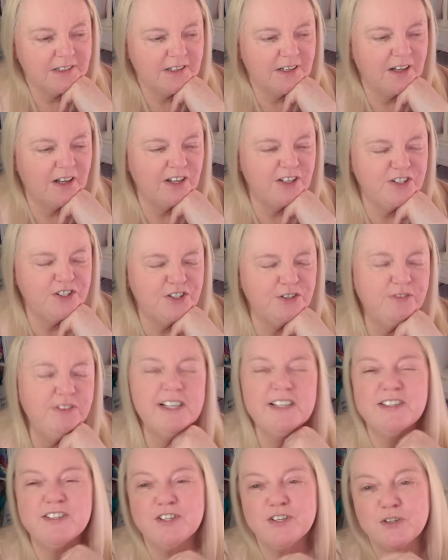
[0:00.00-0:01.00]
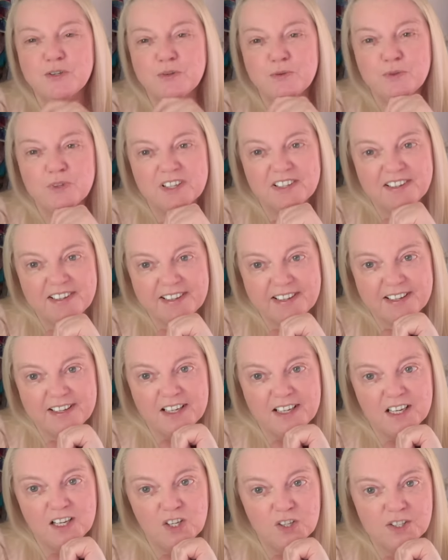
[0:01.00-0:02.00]
I do need to clear
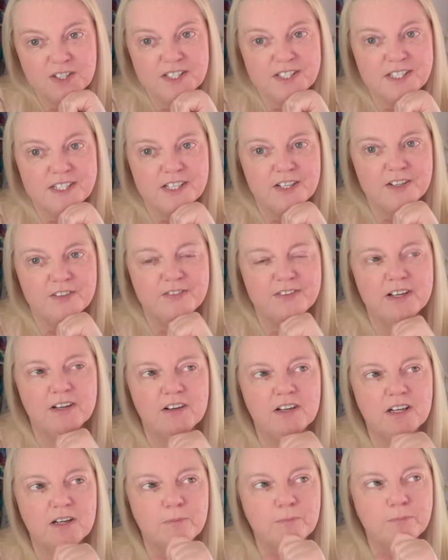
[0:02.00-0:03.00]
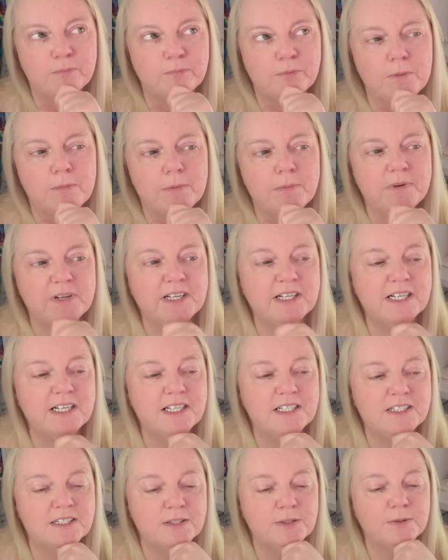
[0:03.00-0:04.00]
a lot of stuff out. I probably need
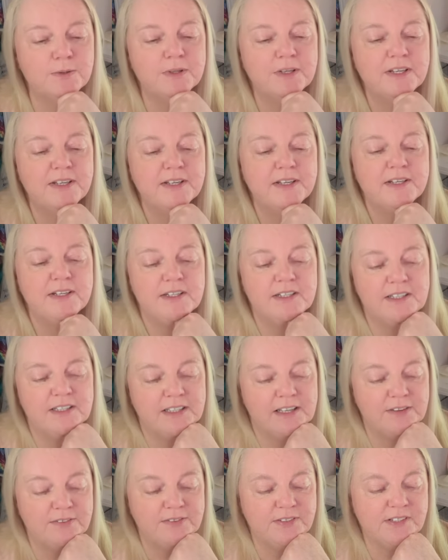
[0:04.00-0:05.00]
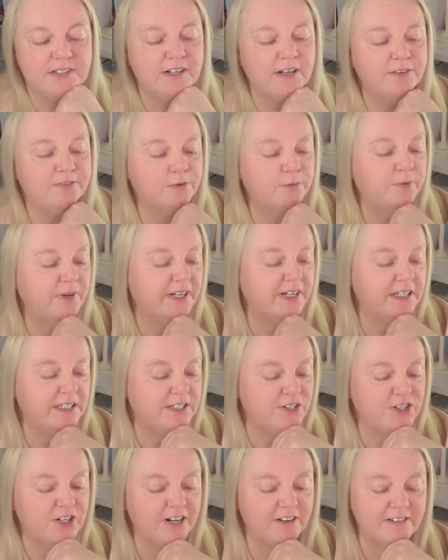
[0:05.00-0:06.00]
to give stuff away to
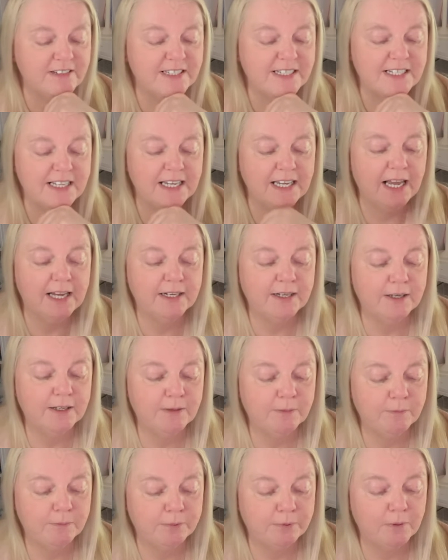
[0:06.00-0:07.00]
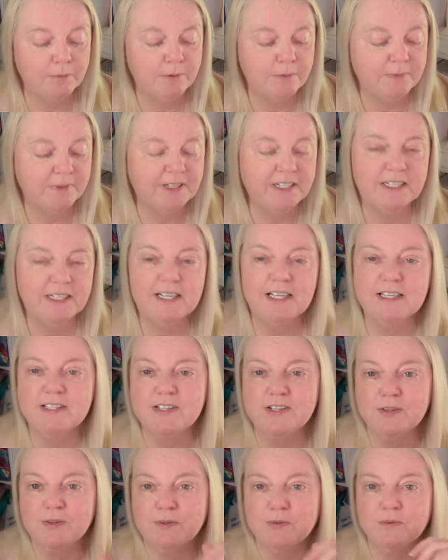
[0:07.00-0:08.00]
charity and I probably need
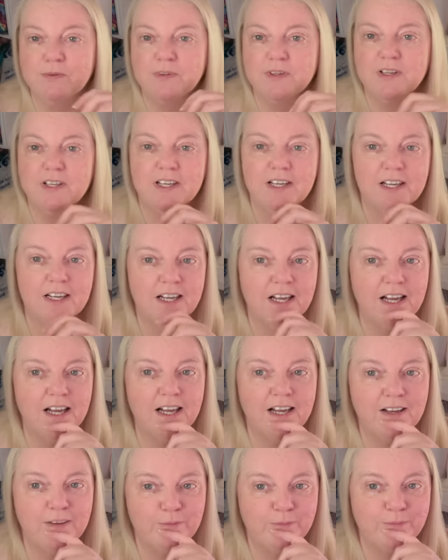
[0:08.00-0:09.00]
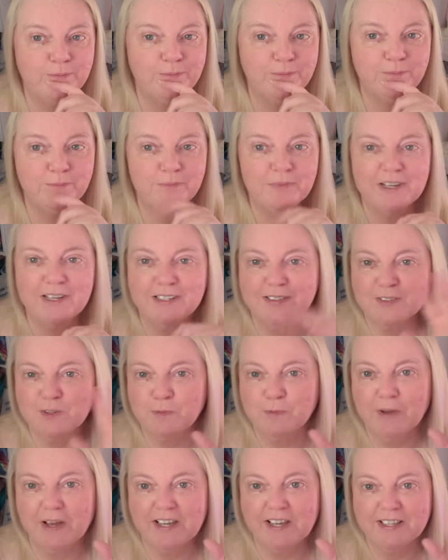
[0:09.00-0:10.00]
to um, make
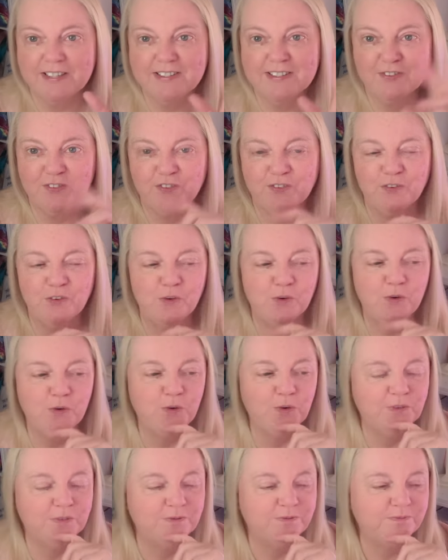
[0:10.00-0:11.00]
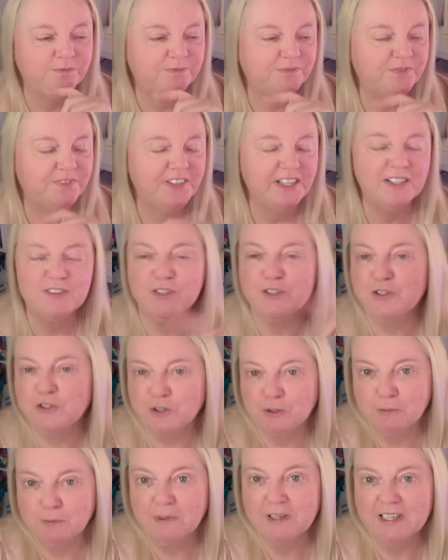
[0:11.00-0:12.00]
space for things that
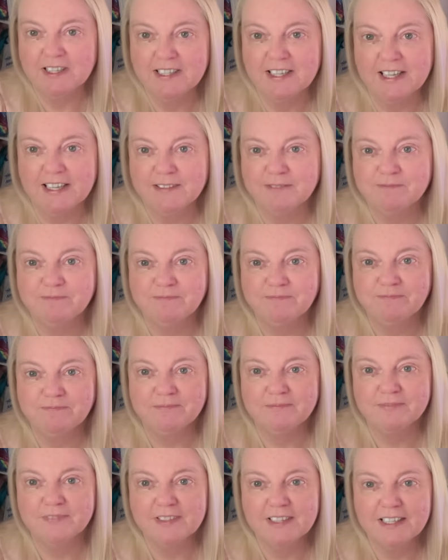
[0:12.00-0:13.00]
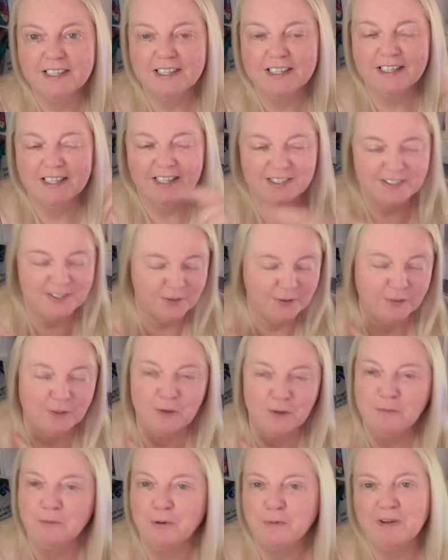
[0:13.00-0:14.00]
should be in there. And so I
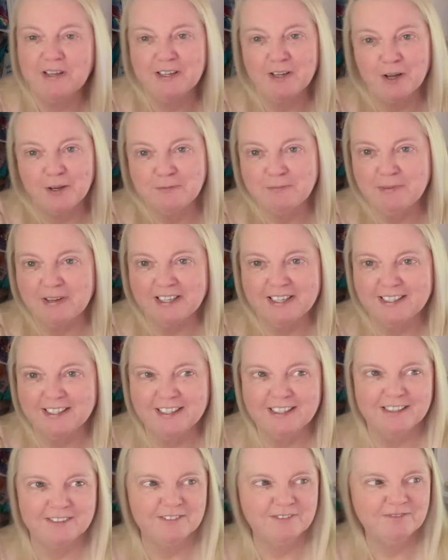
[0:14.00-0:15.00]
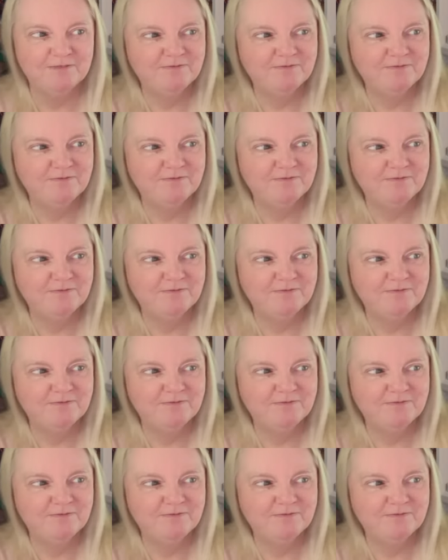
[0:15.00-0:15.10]
can put my yarn back in here